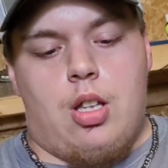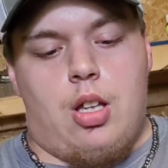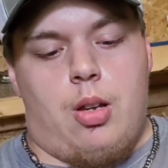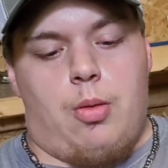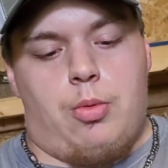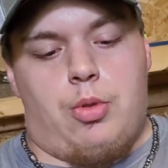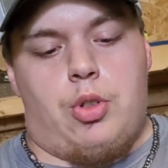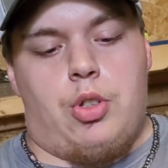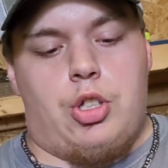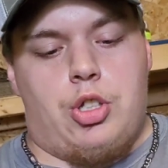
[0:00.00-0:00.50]

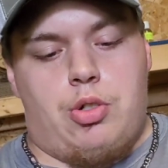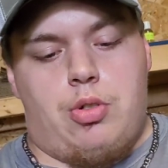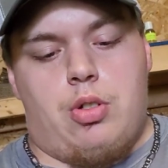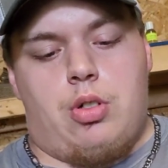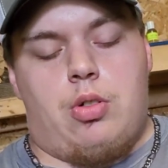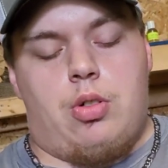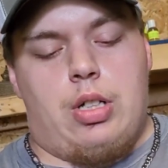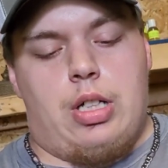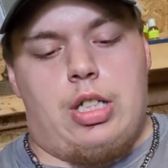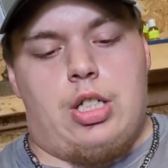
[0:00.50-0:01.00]
we'll do this real
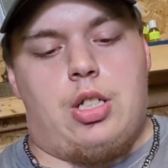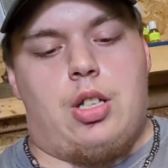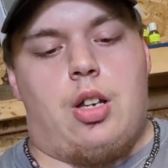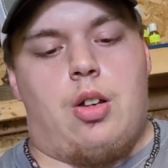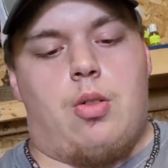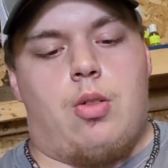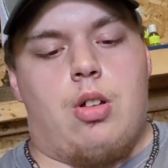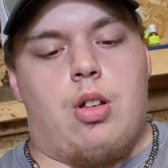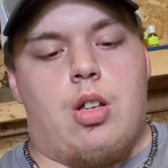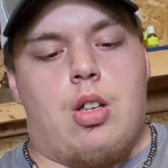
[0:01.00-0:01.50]
quick.
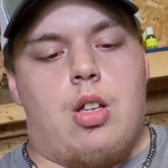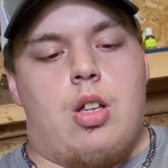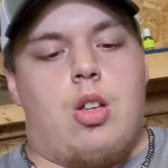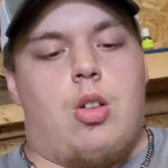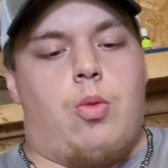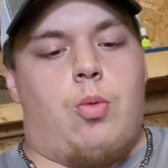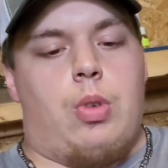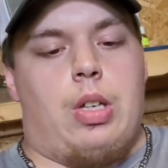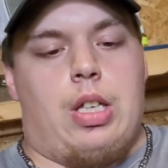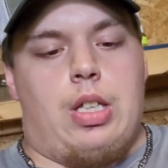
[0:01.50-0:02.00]
So
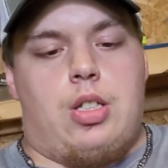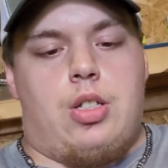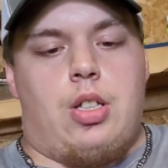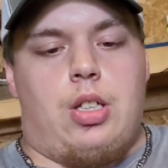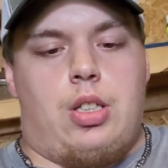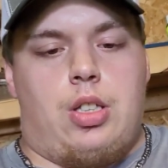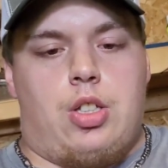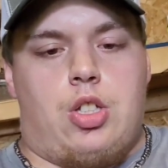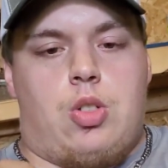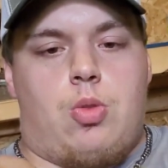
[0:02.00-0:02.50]
we
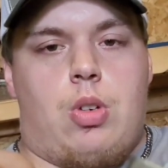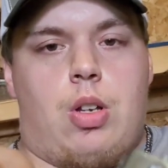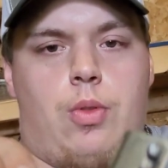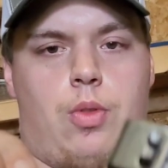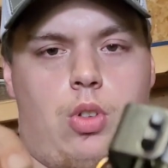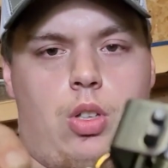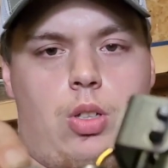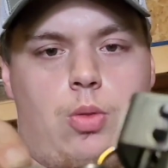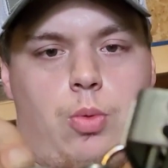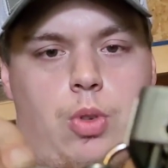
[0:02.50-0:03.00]
took the
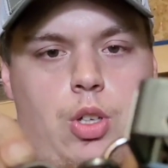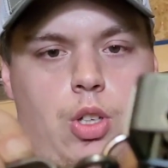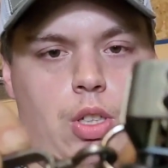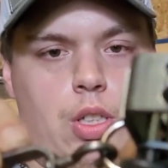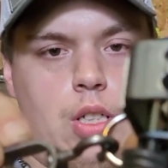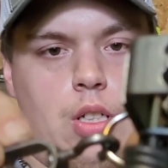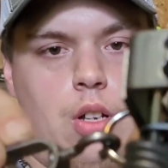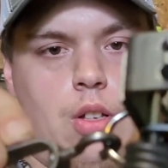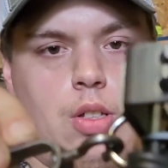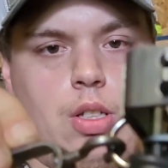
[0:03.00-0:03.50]
swivel and we hooked
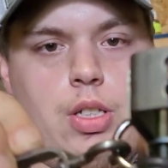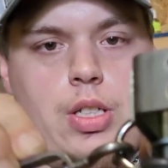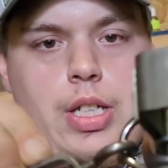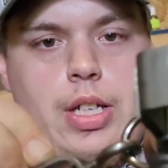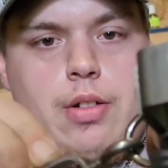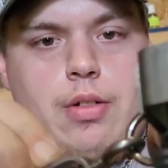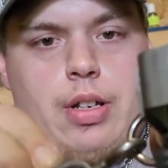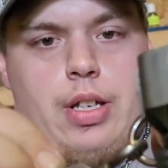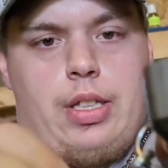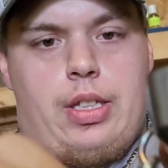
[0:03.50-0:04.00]
it on the
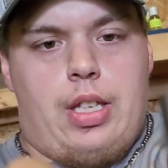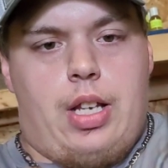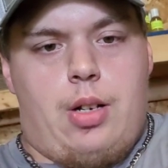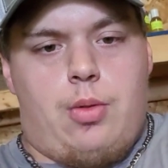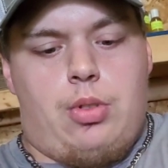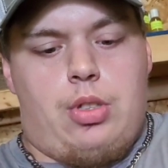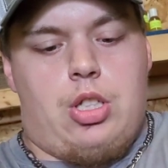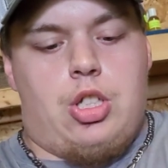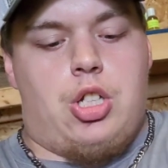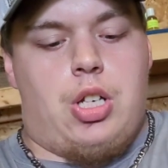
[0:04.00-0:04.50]
D-ring there
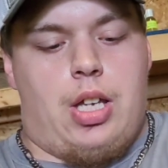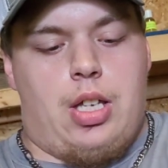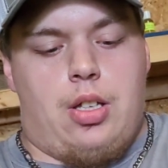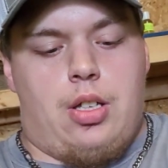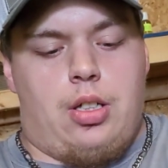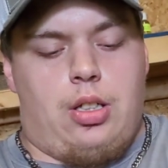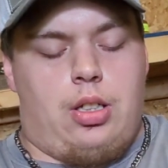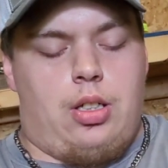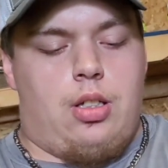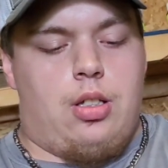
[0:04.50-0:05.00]
with the
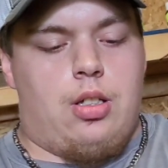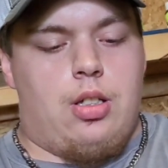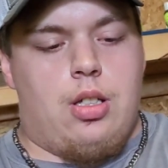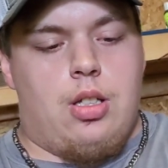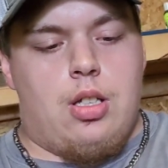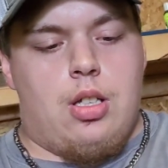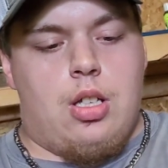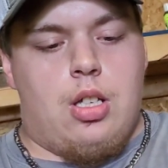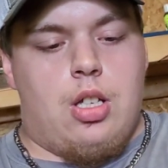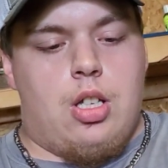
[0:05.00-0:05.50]
J-hook.
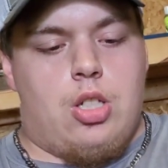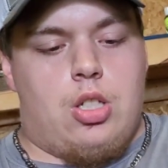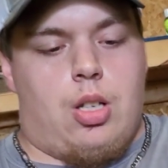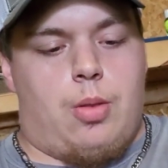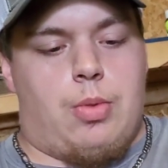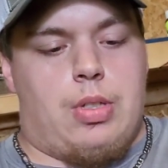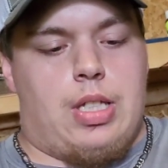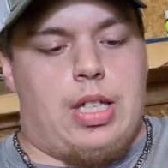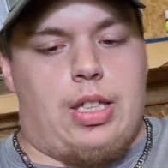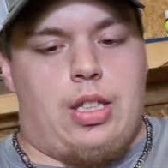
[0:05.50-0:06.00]
So I'm
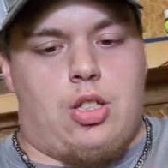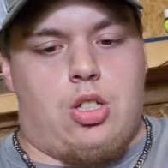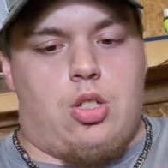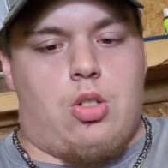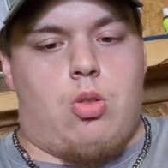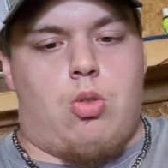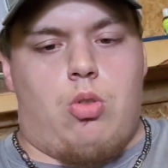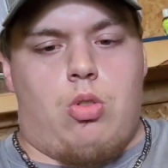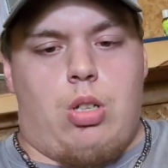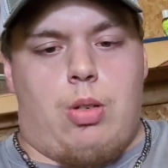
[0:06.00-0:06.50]
going to take this
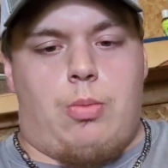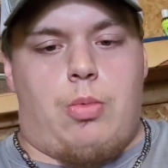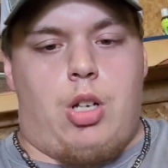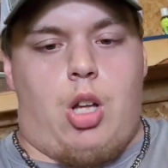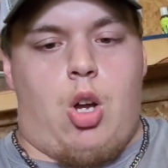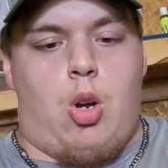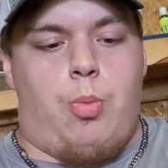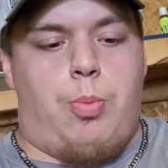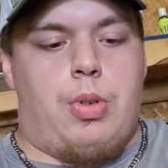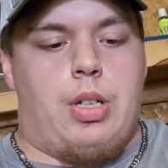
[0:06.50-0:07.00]
tool and I'm going to
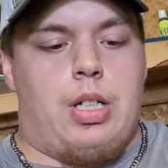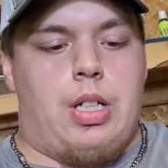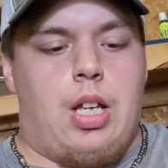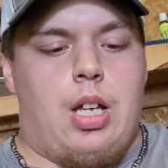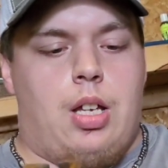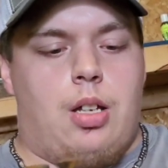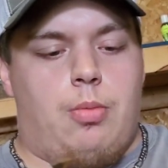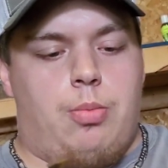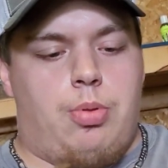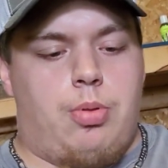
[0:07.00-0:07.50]
open it
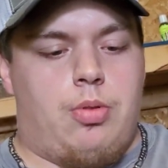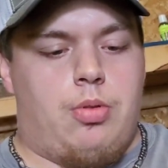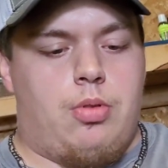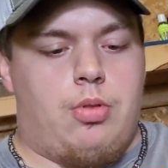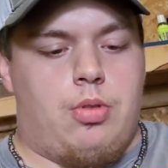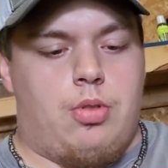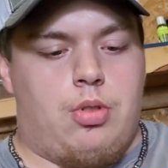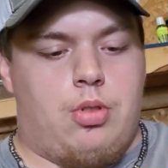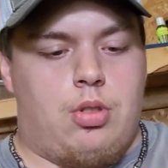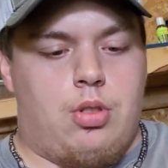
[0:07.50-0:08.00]
up.
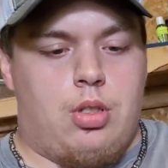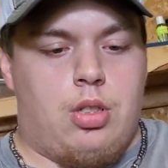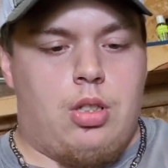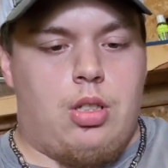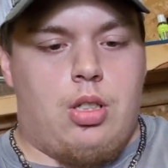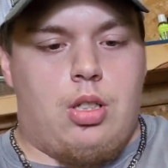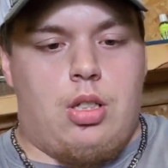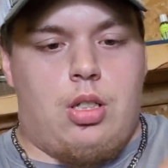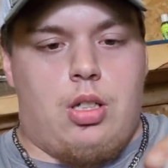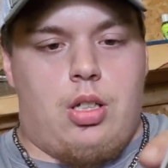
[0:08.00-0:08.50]

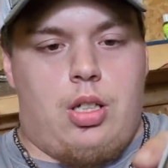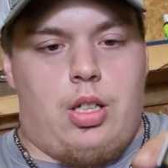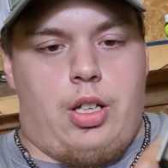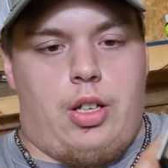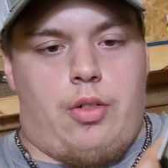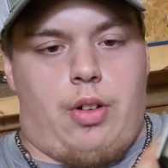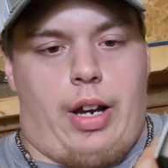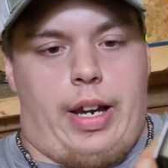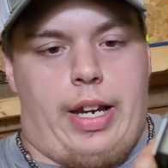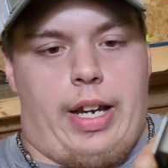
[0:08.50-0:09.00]

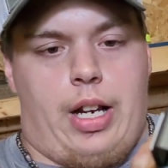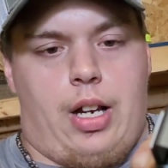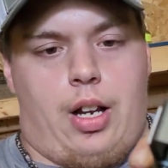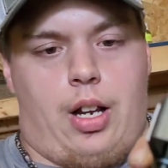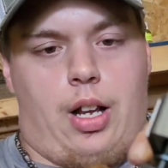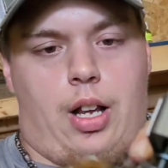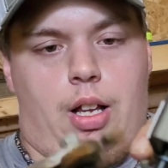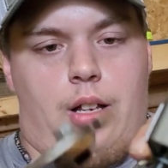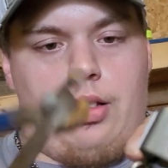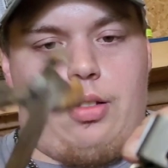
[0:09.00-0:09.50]
And right
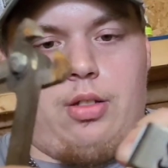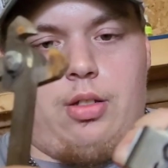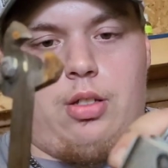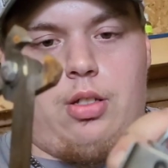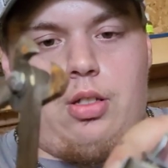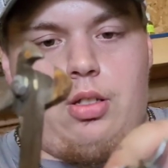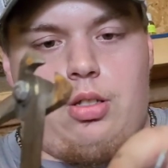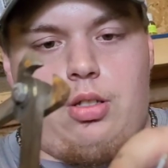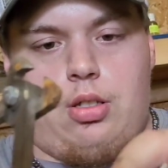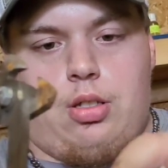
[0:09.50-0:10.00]
here,
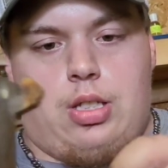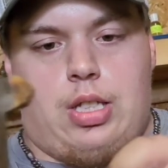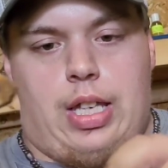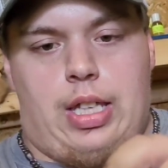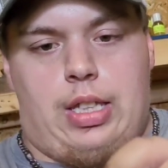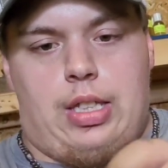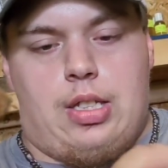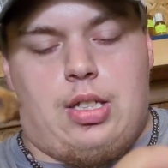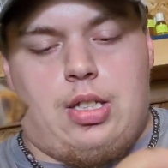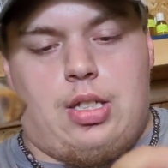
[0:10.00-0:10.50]
you
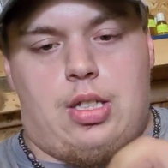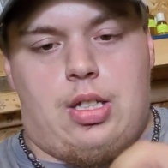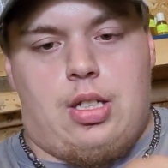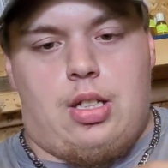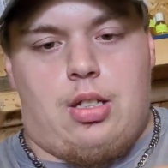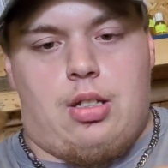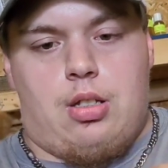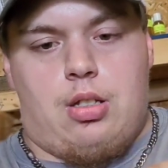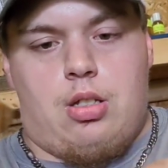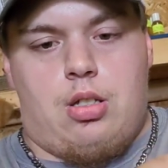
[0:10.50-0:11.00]
take this
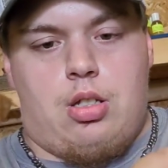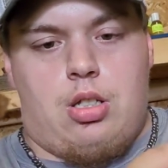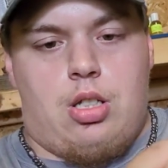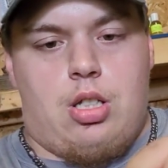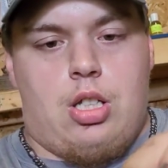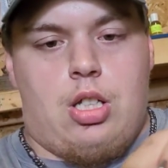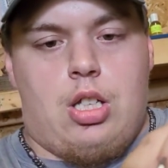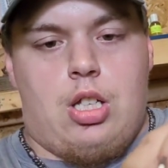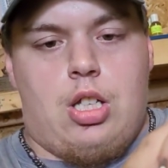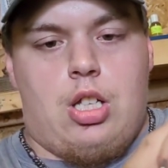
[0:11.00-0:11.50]

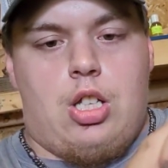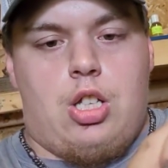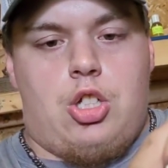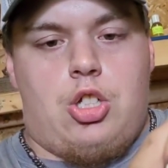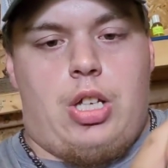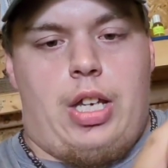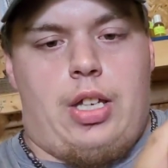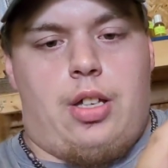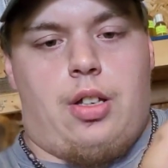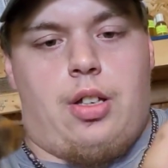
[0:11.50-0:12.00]

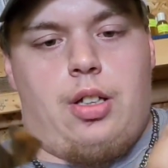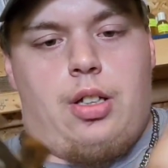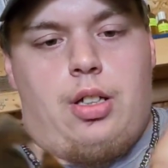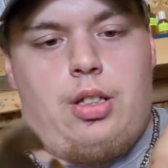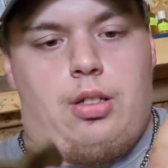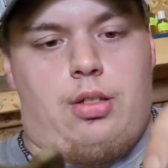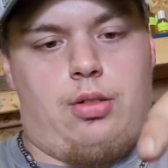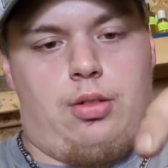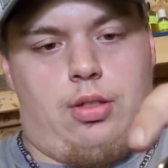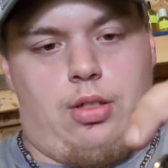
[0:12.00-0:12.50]
J-hook
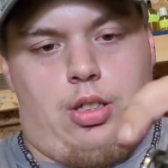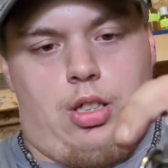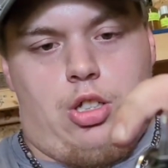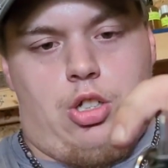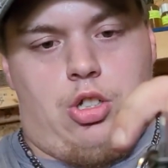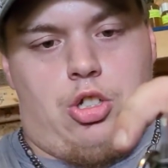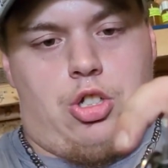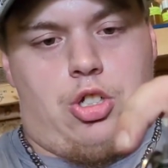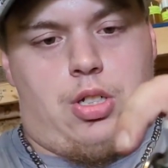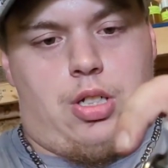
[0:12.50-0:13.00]
and
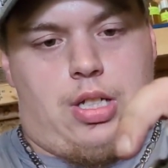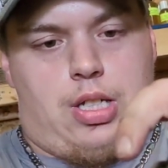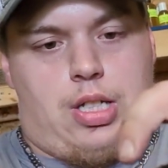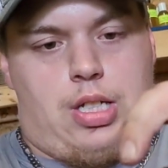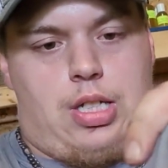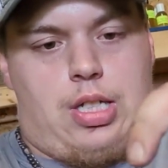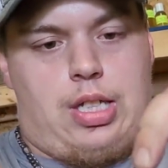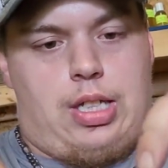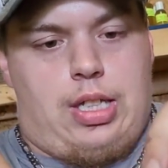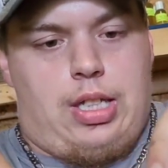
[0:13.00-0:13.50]
you're just going to
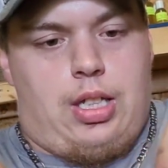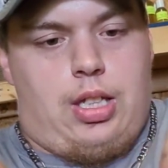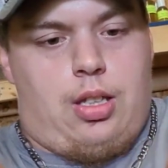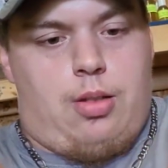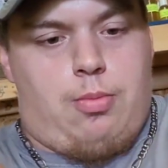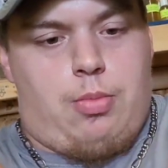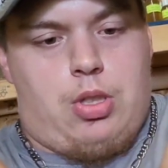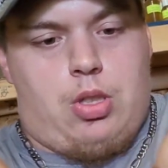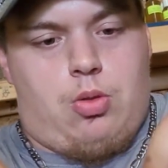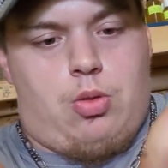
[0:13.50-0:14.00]
stick it
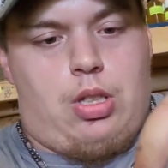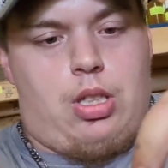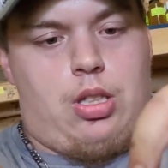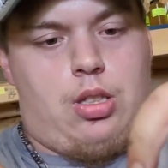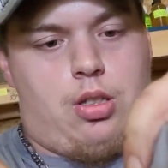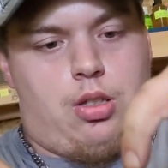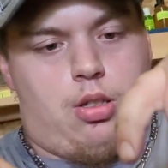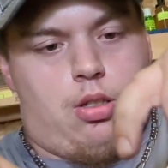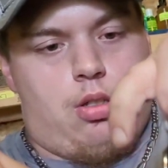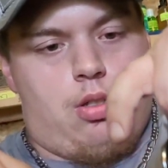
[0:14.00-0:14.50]
in between
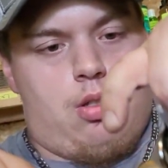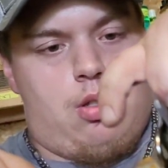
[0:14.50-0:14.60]
the